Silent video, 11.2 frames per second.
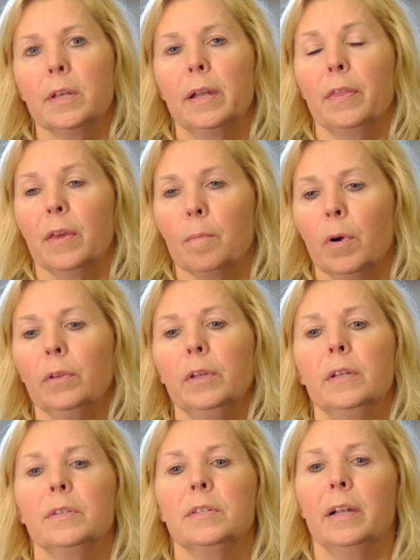And I think
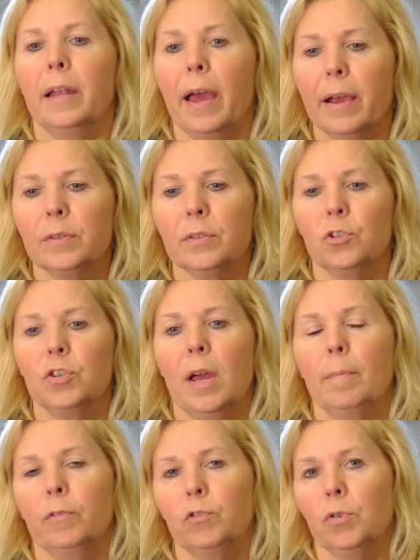Marlene has done an excellent
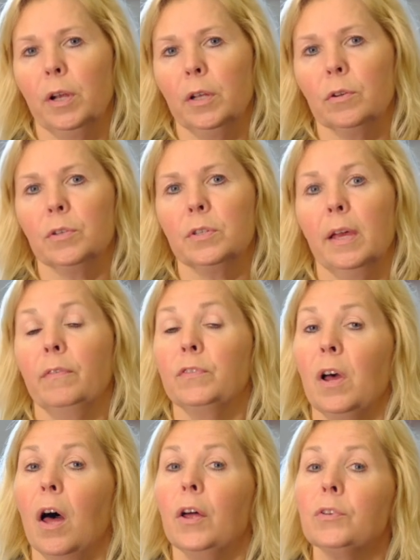job of training her staff
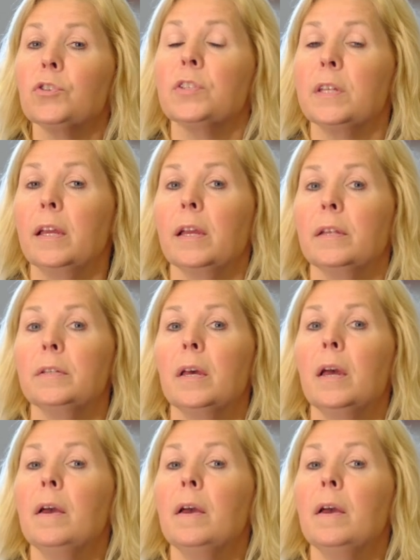to understand